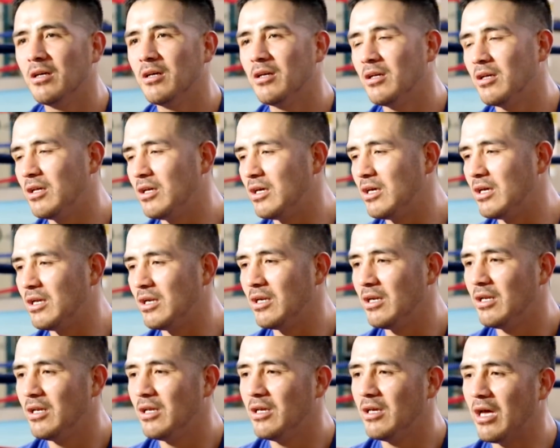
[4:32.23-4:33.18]
I
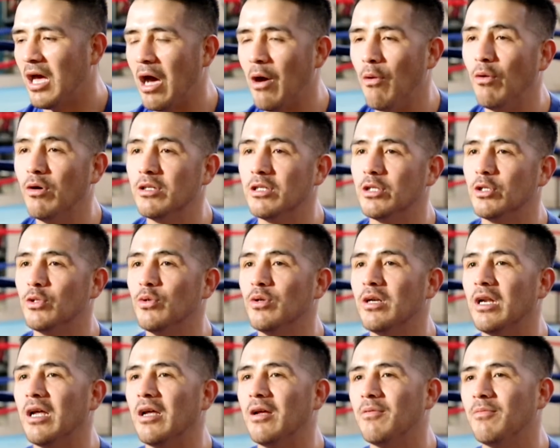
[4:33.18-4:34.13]
wasn't doing
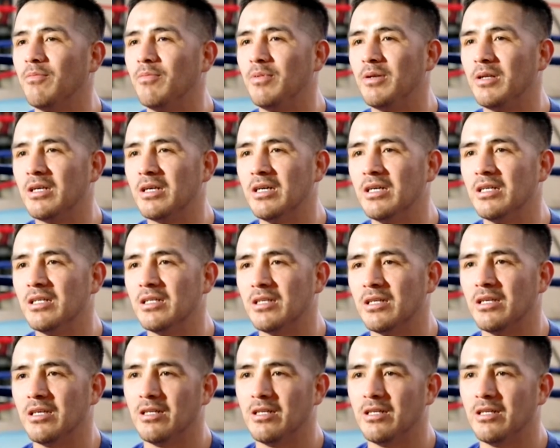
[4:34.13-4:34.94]
that because,